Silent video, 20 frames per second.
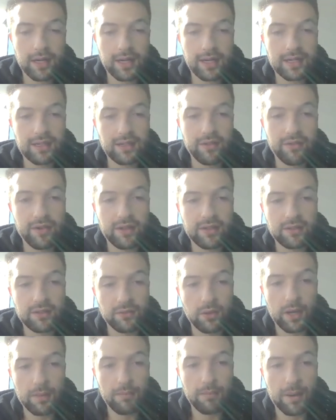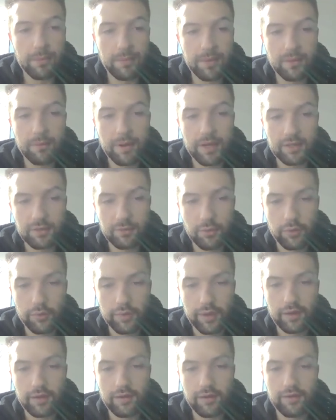getting defensive line might be the best move
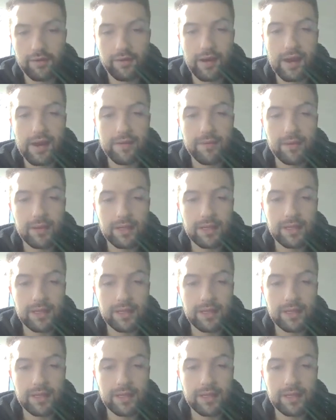here, right?